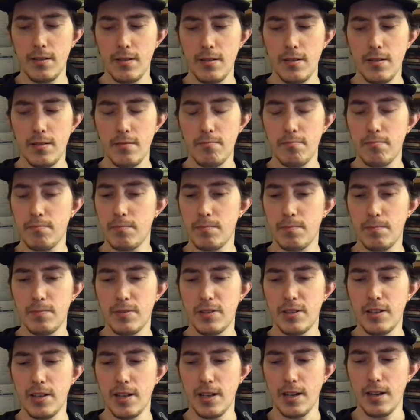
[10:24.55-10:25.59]
uh
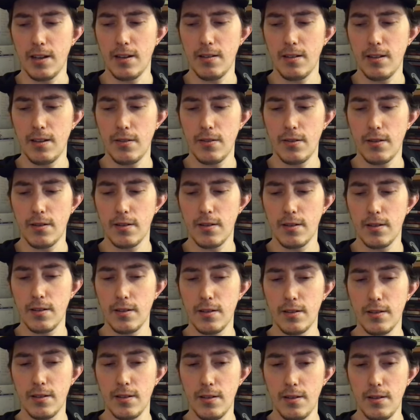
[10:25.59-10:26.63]
seeing it either
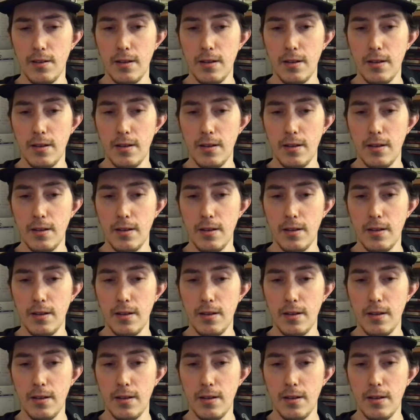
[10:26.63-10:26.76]
because